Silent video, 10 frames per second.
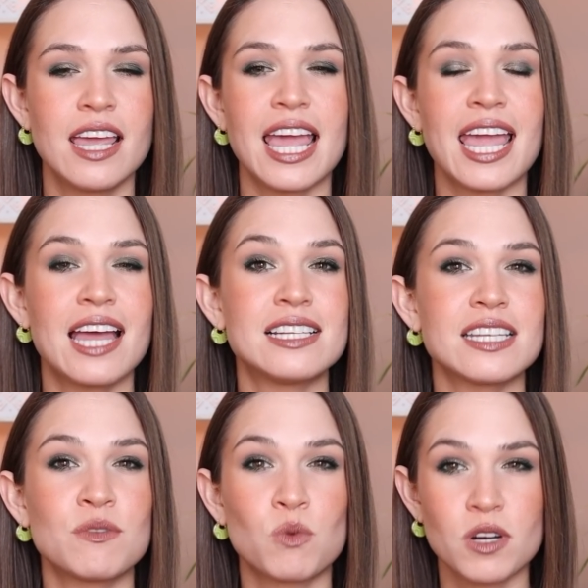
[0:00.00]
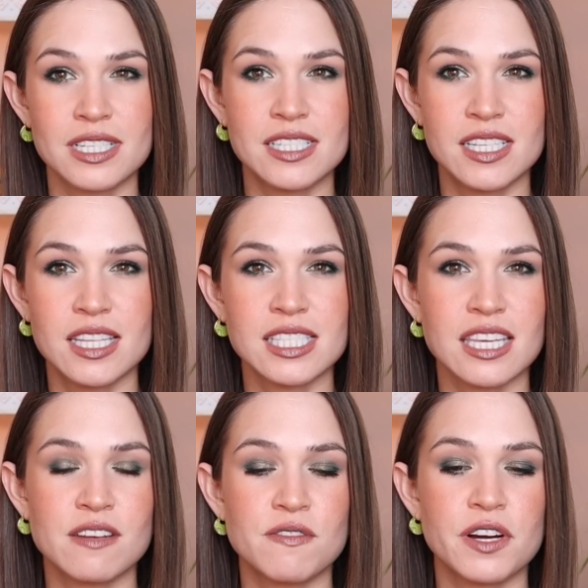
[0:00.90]
and it worked into the
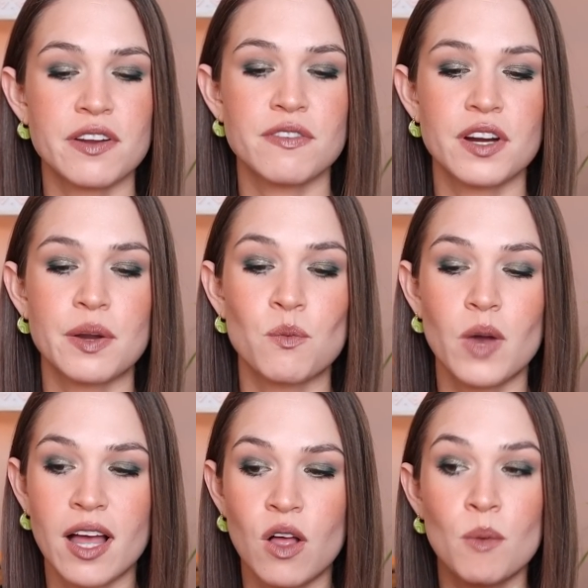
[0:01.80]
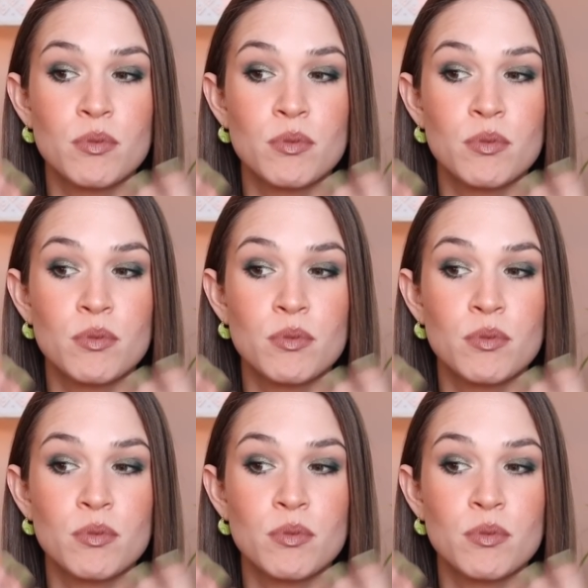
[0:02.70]
skin very, very well,